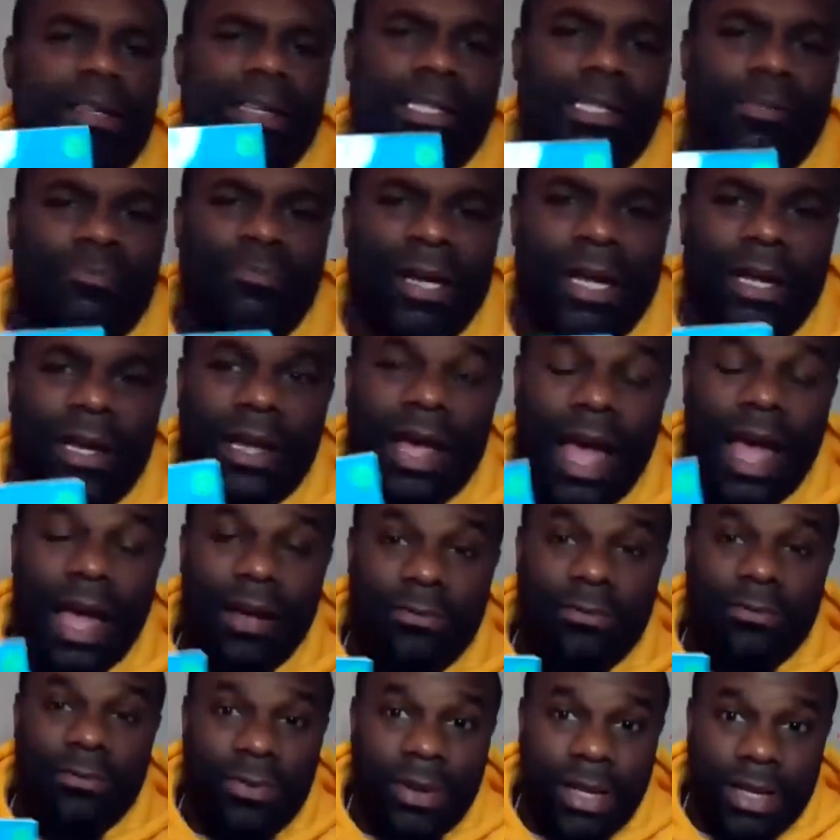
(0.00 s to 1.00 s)
Bug, I
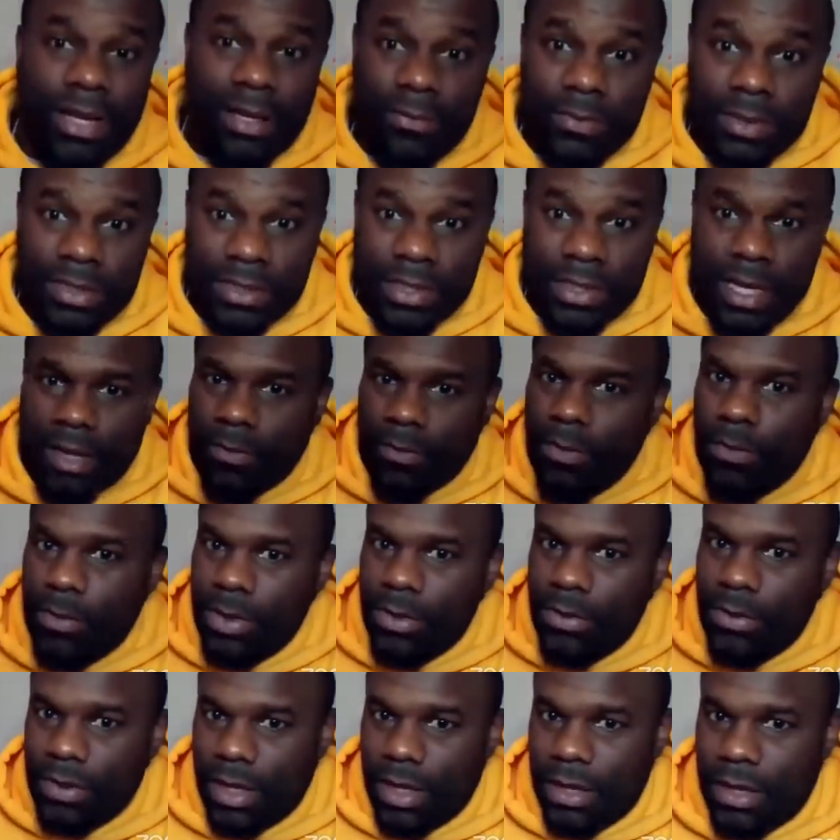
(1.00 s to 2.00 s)
really was thinking, what were you
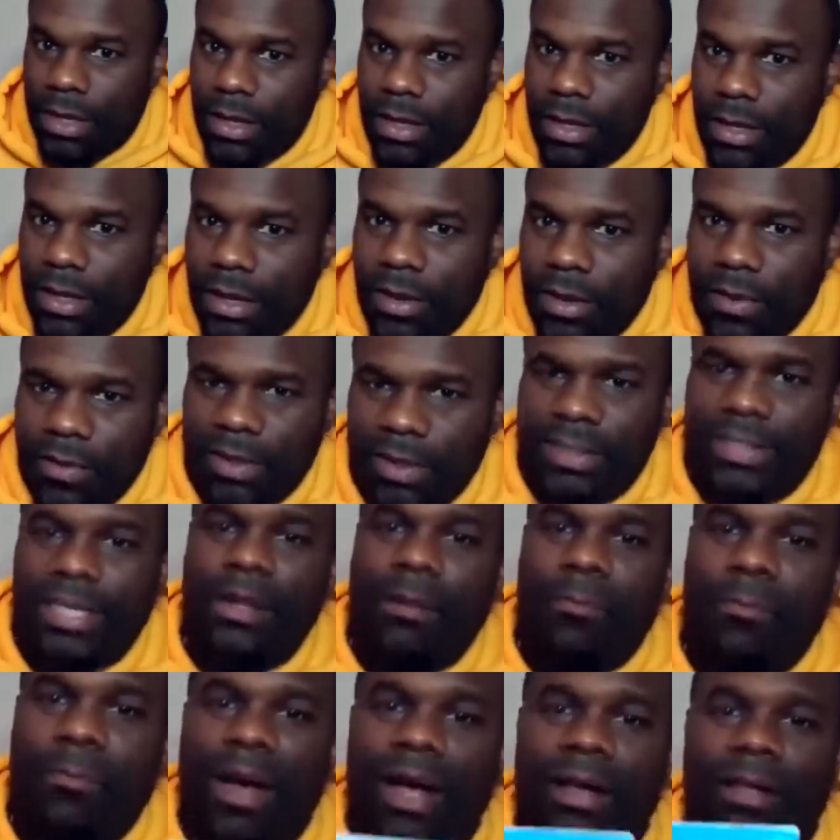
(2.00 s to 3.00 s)
thinking? When it said the
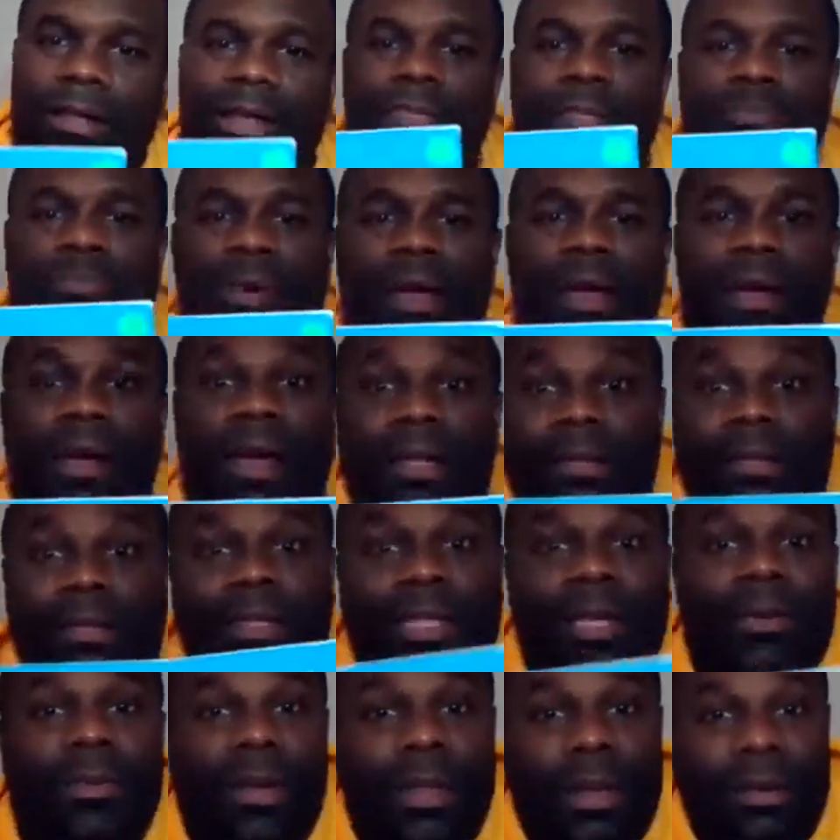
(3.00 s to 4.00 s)
Bugliest Bug, I thought they
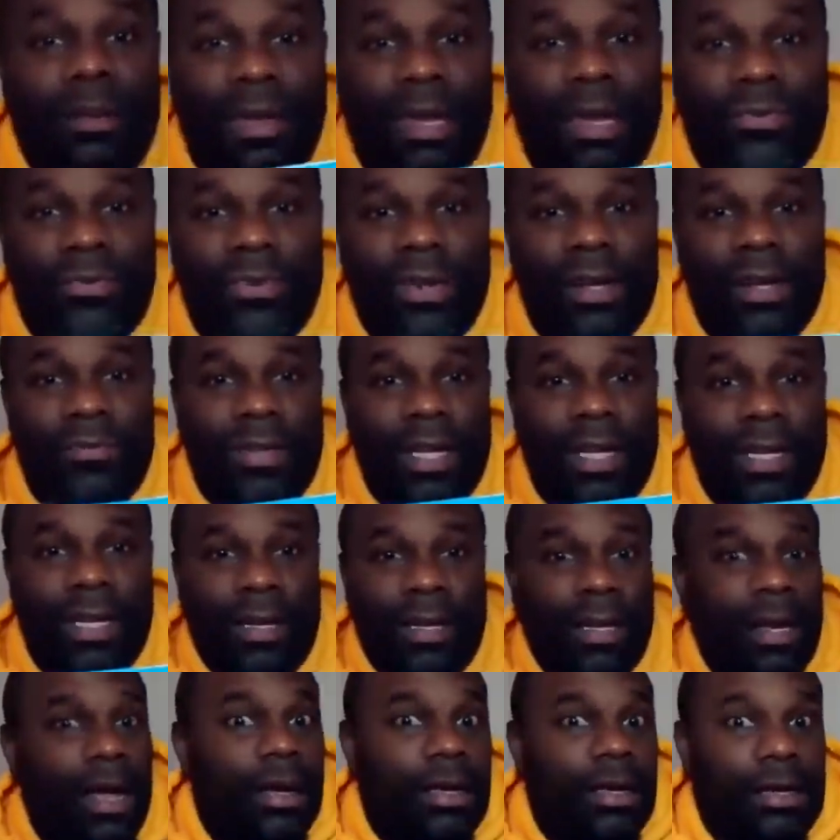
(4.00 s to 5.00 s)
were going to make fun of like an
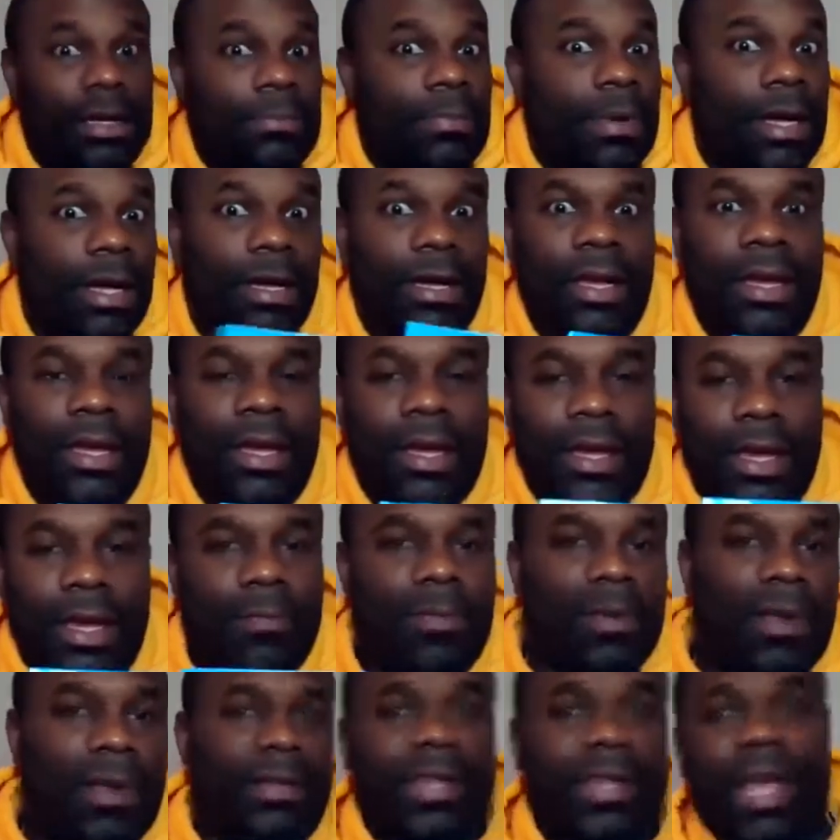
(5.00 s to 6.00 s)
ugly bug and be
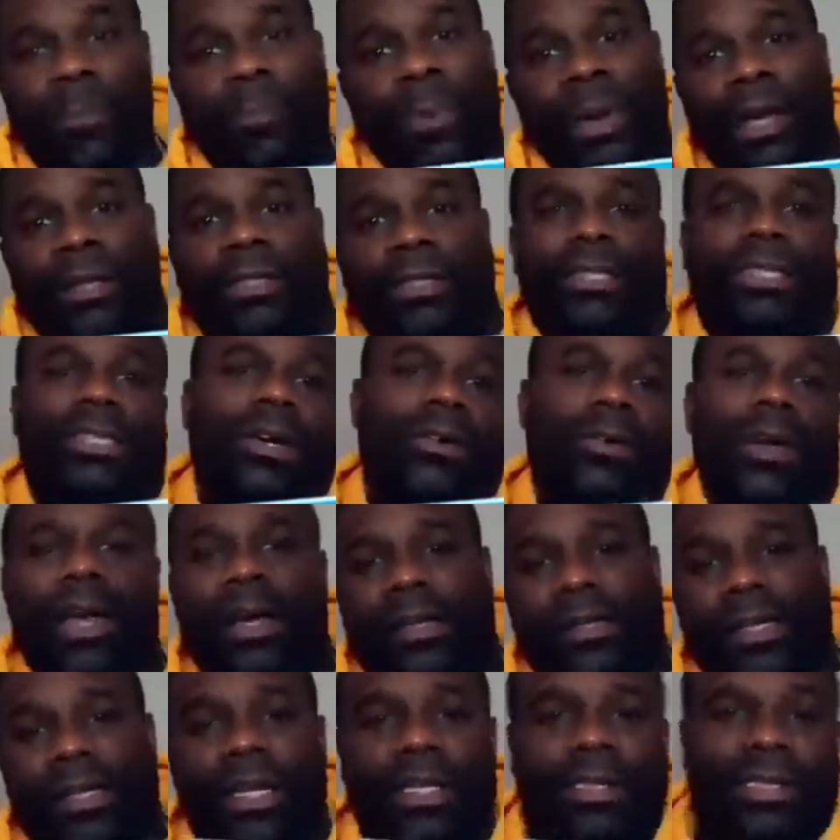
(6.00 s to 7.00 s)
like, that bug's so
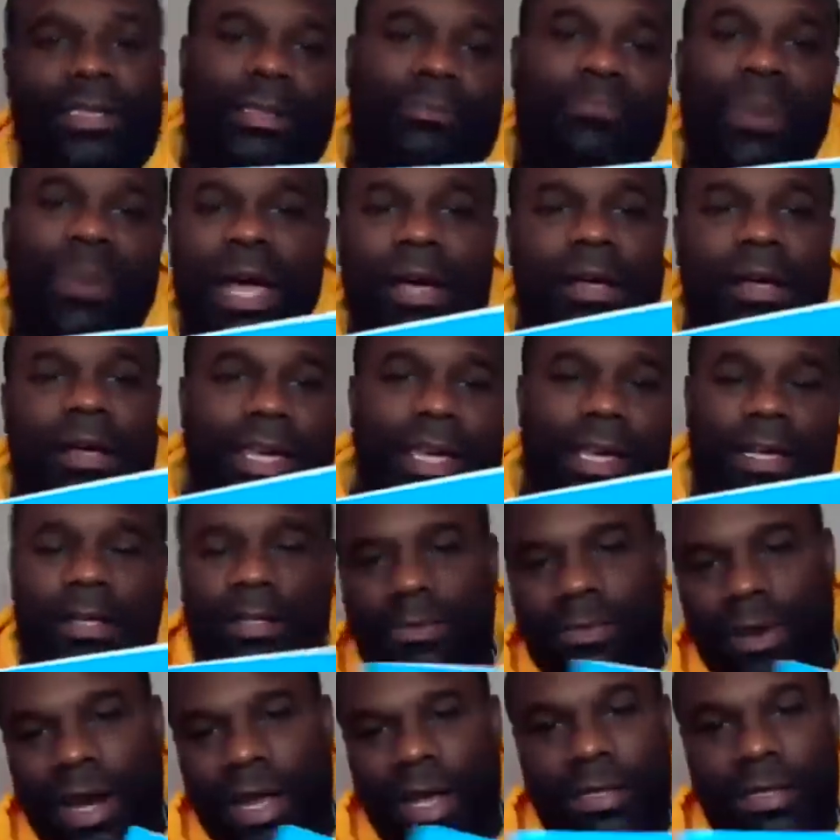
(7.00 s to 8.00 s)
ugly. It's Bugliest,
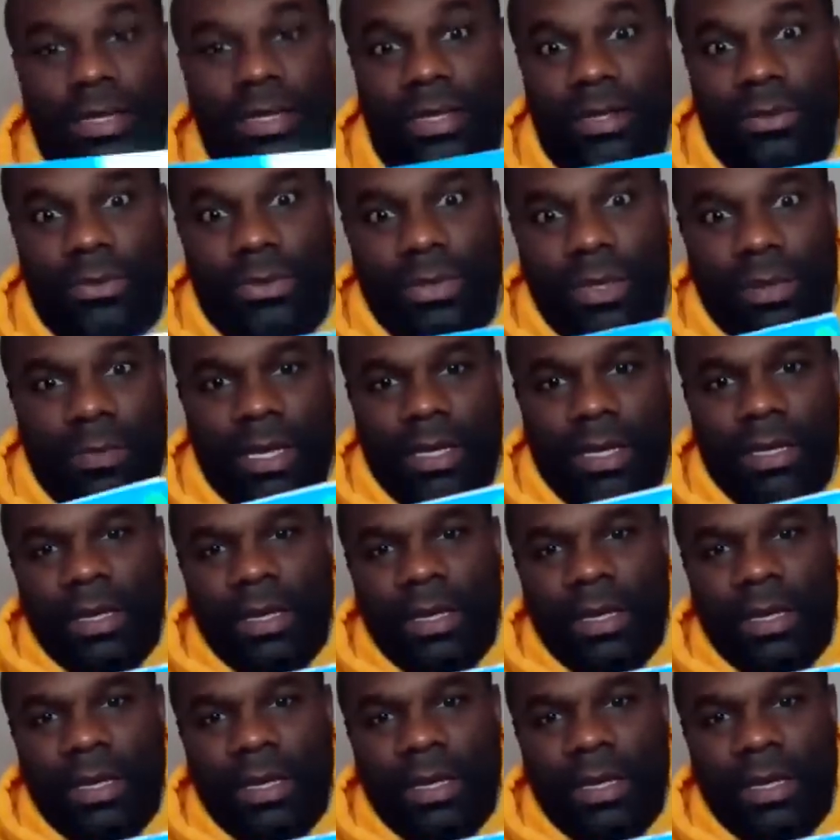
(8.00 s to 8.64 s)
right? I thought it was going to be